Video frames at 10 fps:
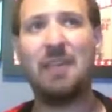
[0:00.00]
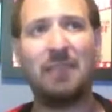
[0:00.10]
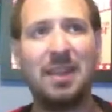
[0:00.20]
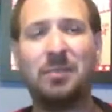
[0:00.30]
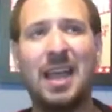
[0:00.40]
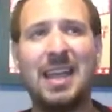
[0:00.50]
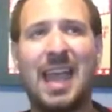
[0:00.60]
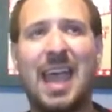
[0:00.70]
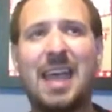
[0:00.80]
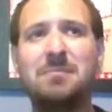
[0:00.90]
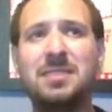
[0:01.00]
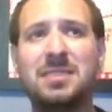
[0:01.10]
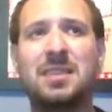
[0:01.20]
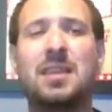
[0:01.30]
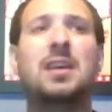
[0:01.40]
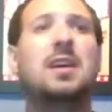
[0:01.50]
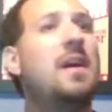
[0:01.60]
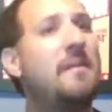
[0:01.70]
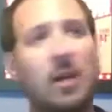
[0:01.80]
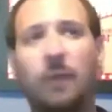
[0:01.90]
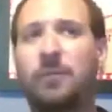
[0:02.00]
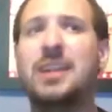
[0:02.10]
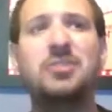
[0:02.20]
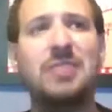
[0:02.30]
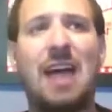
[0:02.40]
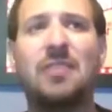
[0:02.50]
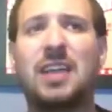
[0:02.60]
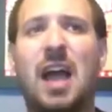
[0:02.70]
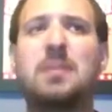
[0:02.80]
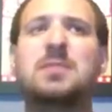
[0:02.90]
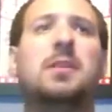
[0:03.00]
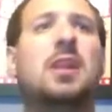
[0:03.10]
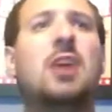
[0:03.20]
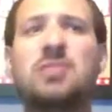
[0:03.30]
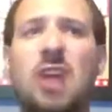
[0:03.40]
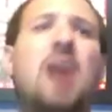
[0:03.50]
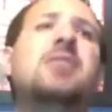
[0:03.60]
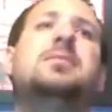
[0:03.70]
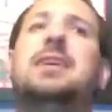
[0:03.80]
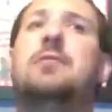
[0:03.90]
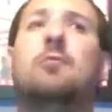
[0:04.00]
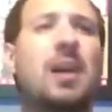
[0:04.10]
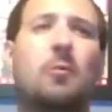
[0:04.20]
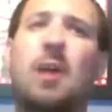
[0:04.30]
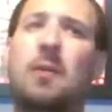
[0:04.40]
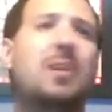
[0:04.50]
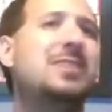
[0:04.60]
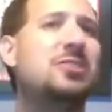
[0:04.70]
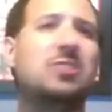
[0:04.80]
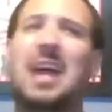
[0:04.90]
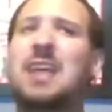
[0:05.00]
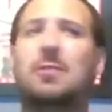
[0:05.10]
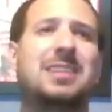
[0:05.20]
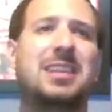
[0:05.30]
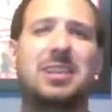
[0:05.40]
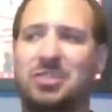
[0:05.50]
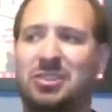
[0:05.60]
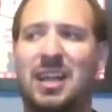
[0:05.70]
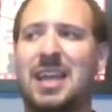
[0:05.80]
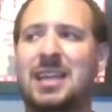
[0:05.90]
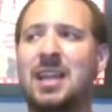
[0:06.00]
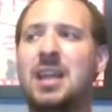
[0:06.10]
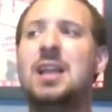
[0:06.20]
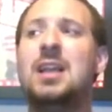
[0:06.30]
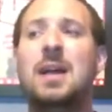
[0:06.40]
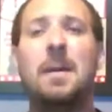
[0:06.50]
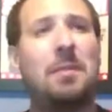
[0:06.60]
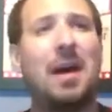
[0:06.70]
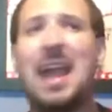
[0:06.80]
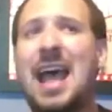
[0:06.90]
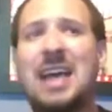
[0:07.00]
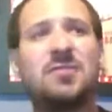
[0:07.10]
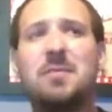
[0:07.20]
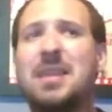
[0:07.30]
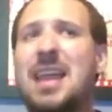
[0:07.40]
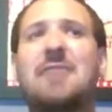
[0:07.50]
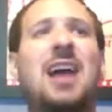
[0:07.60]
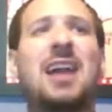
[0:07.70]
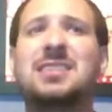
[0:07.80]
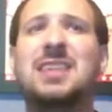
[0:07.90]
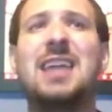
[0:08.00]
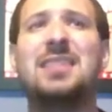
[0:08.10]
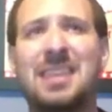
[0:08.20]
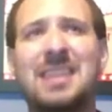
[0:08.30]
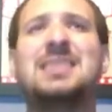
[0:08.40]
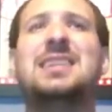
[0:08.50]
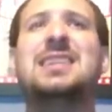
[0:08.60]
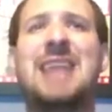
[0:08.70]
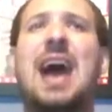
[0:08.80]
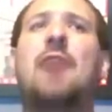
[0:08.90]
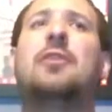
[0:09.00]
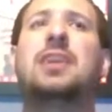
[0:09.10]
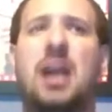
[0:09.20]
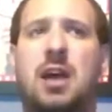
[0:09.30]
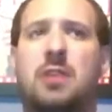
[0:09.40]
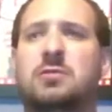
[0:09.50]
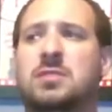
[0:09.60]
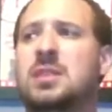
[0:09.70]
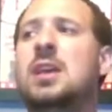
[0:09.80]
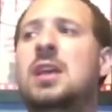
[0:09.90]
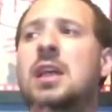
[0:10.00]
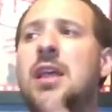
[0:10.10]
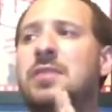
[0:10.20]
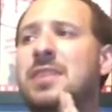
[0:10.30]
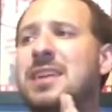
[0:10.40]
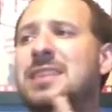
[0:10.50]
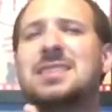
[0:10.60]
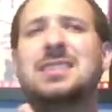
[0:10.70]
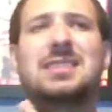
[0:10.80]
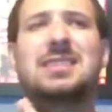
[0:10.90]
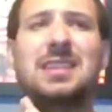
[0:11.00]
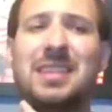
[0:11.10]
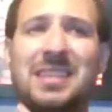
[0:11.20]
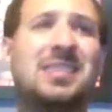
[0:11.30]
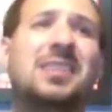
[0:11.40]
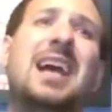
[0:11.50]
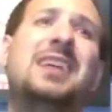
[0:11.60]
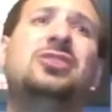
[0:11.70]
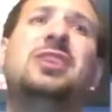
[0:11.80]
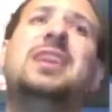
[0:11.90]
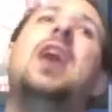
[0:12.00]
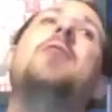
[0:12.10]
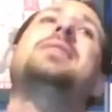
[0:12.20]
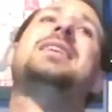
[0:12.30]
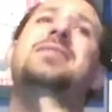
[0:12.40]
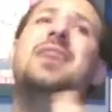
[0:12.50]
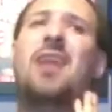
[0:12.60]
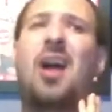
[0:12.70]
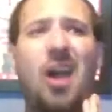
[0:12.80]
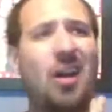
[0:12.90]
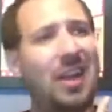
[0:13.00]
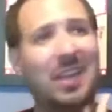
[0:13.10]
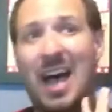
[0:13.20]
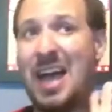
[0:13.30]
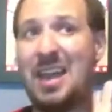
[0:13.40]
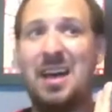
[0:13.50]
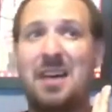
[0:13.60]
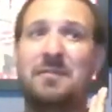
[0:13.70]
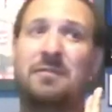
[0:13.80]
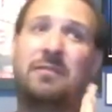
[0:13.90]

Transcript: Replay games, feel free to down in the comments below. Talk to me. What did you like? What didn't you like? But as for me, I've got to say, this is how it goes. This collection, albeit there are a lot of